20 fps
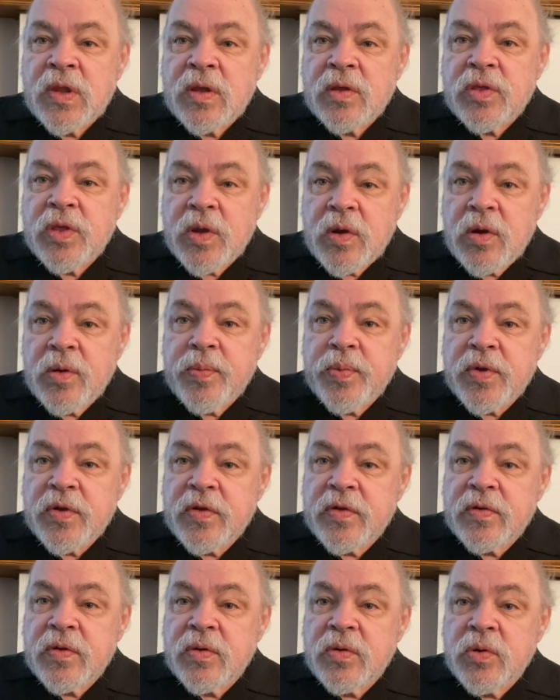
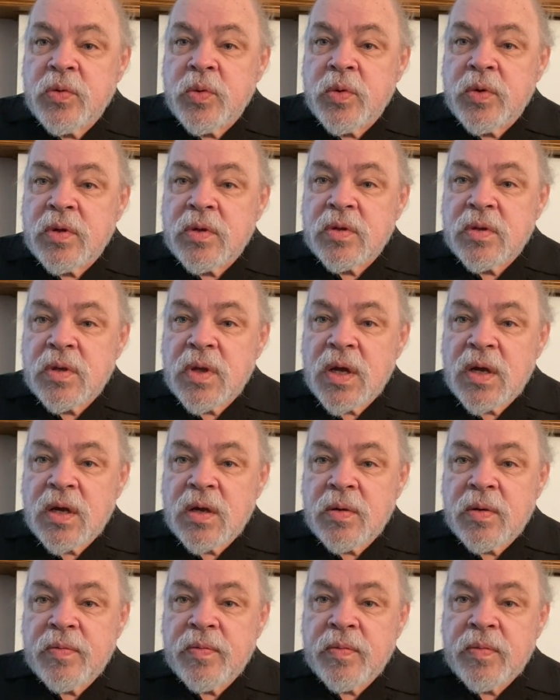therapist who will
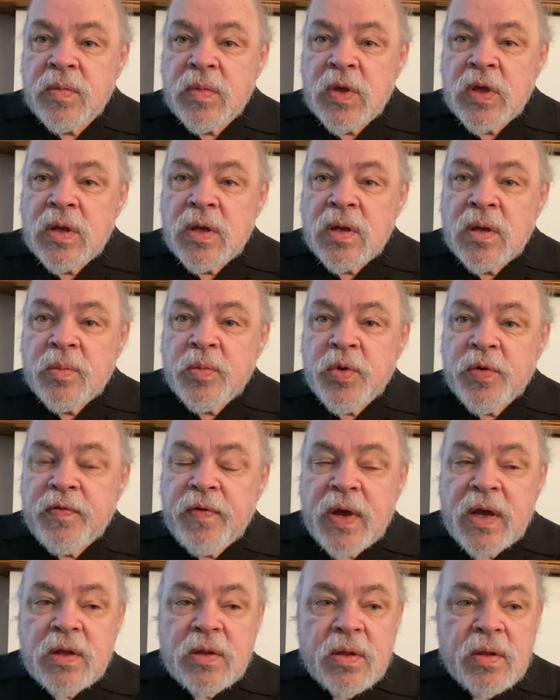
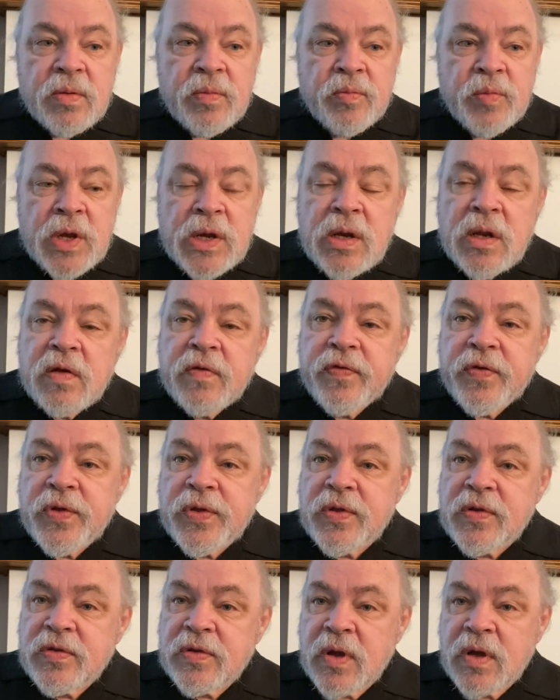provide meaningful
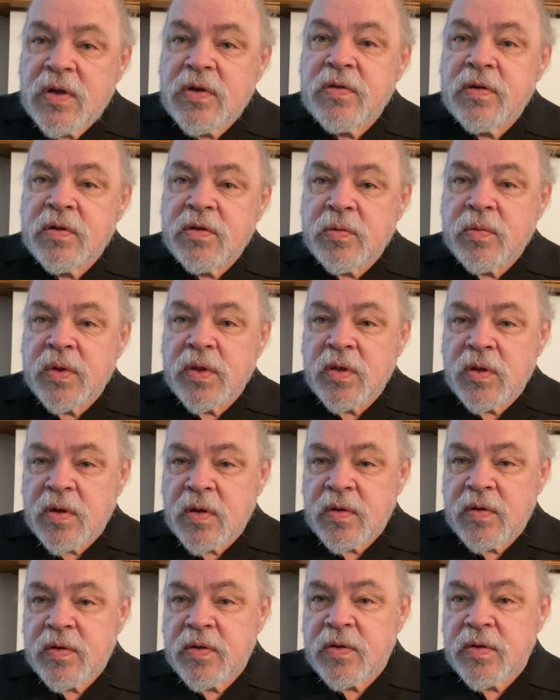discussions with
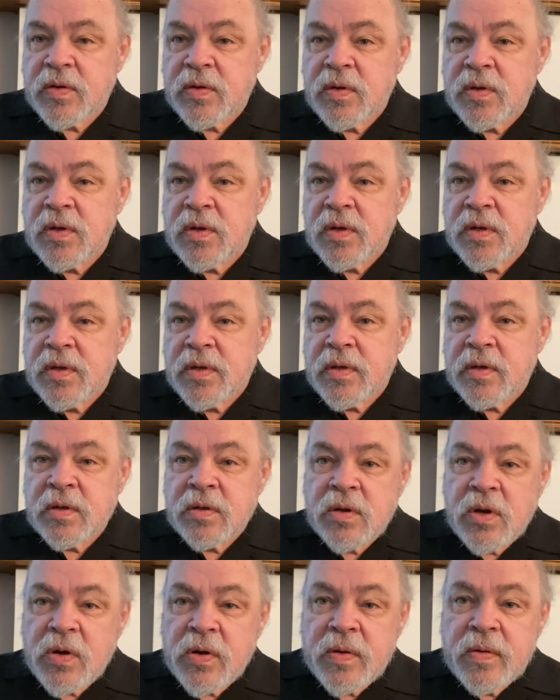us,
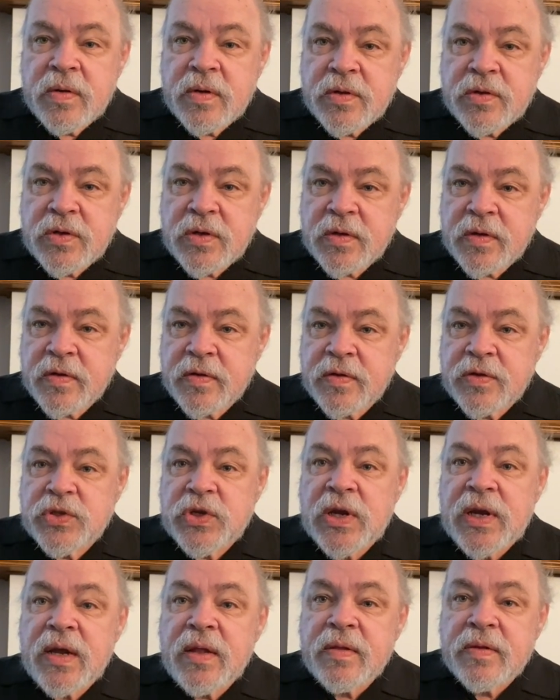encourage us,
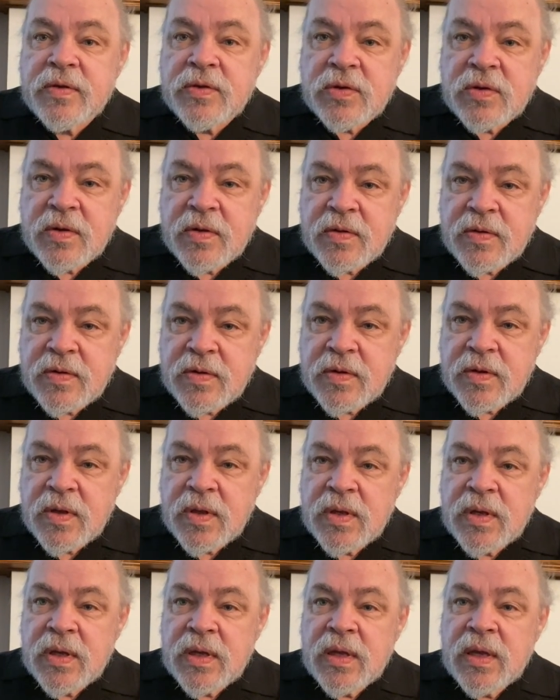challenge us,
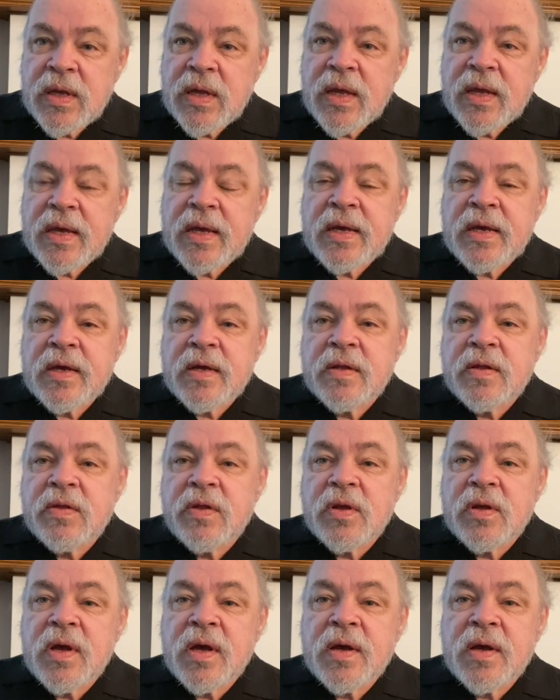and